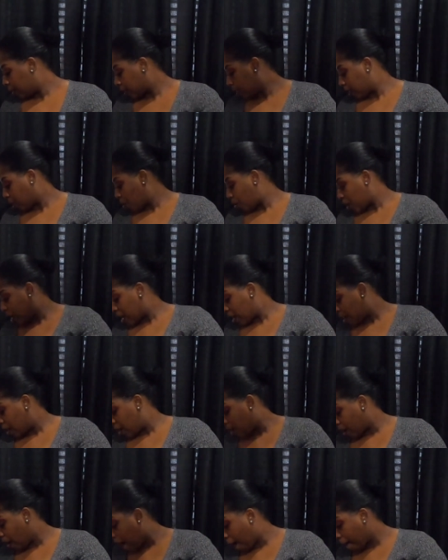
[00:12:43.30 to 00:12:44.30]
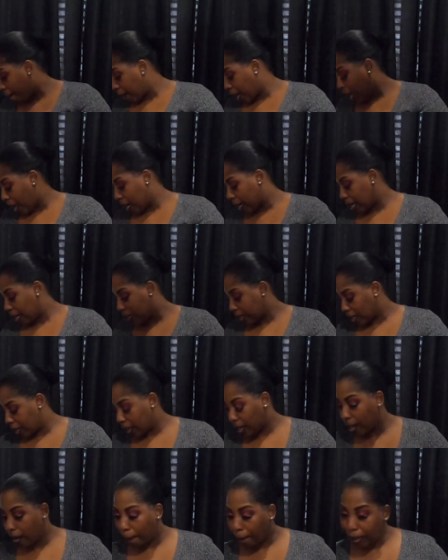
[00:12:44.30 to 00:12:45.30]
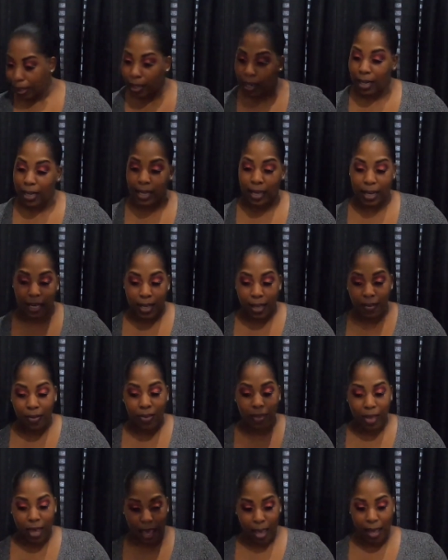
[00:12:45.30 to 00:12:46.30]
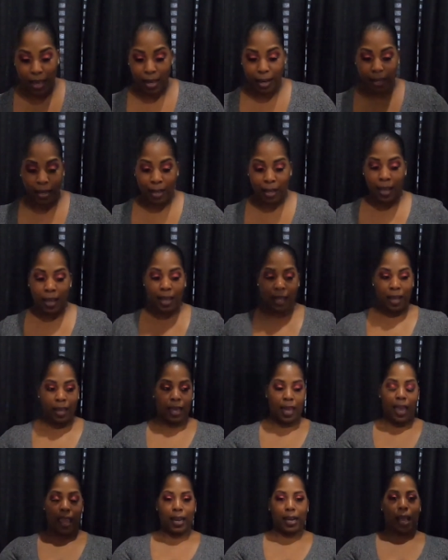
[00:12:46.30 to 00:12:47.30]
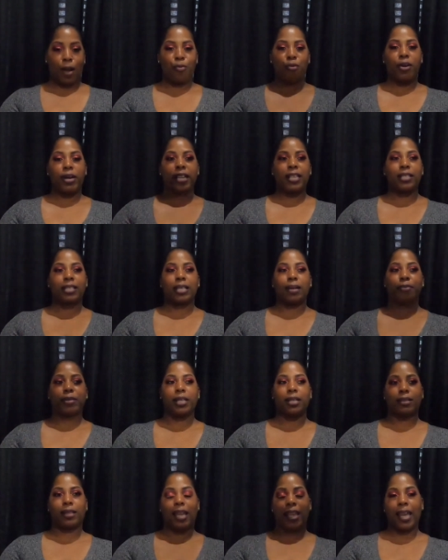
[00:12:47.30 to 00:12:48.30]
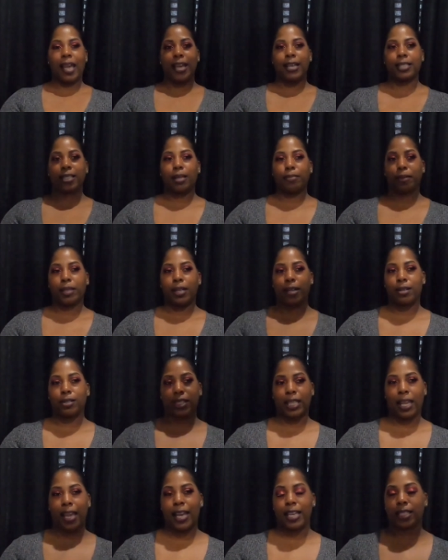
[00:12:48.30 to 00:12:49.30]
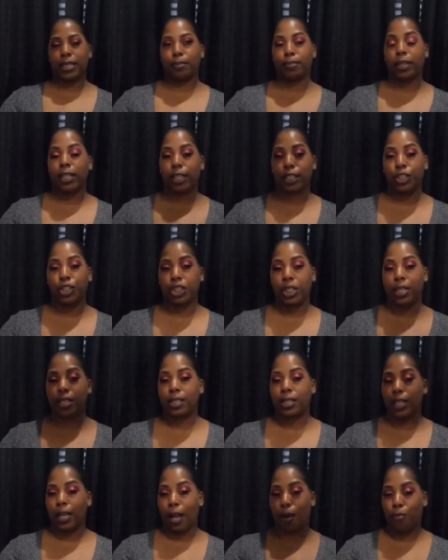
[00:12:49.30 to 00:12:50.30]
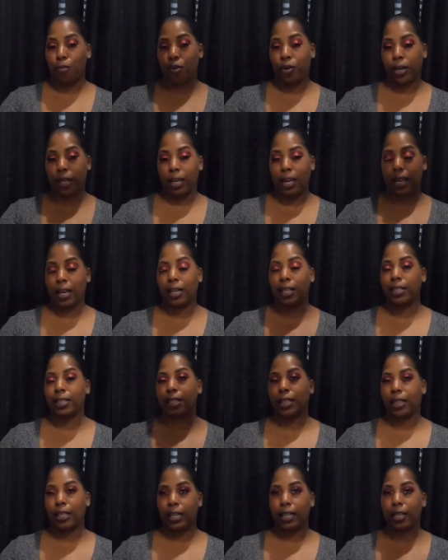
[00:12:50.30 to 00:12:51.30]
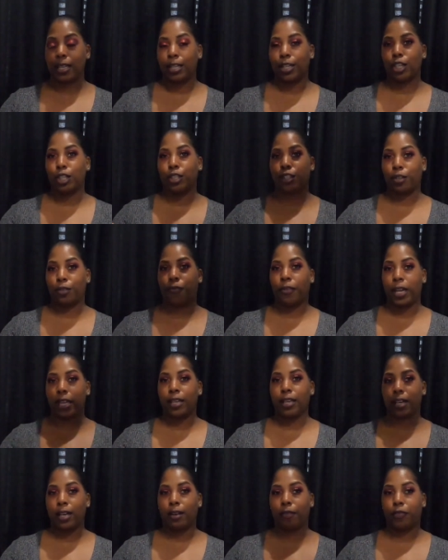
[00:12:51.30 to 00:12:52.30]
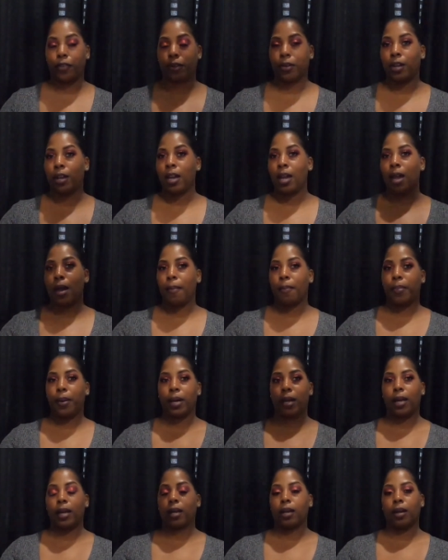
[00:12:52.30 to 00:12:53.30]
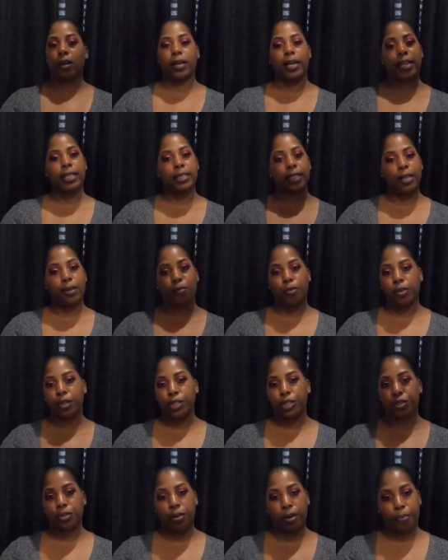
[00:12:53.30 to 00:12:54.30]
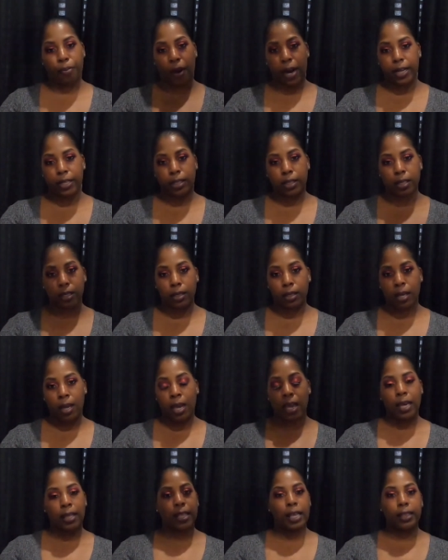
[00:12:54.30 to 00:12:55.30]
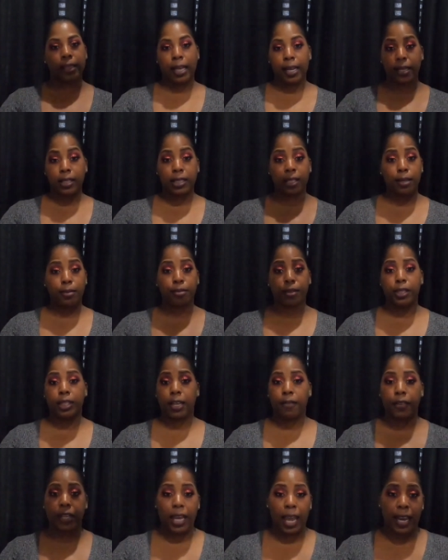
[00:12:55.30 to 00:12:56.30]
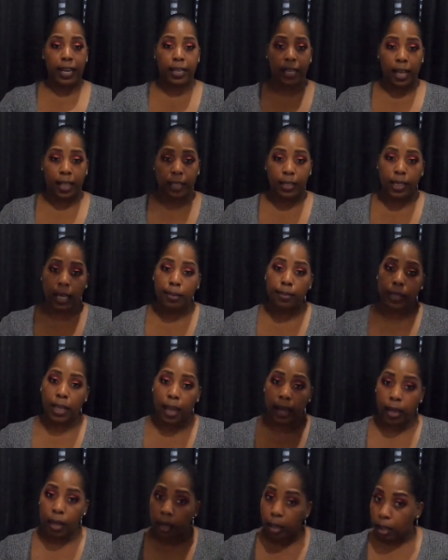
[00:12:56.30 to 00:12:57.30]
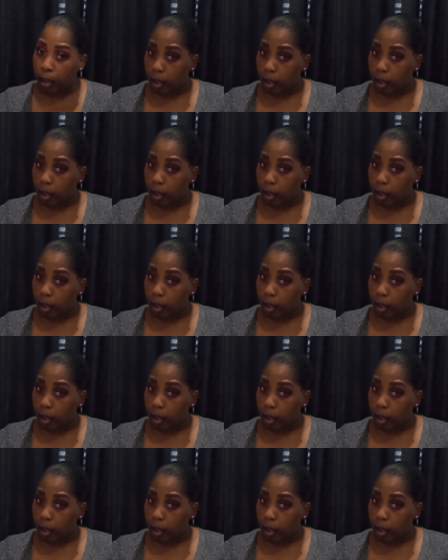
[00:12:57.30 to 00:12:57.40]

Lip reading: So, yep, I ended up getting that. And I wanted something, they had something else. They had some linen sheets that I wanted, and this linen duvet cover. But girl, they still wanted store prices. That thing still was $78. I was like,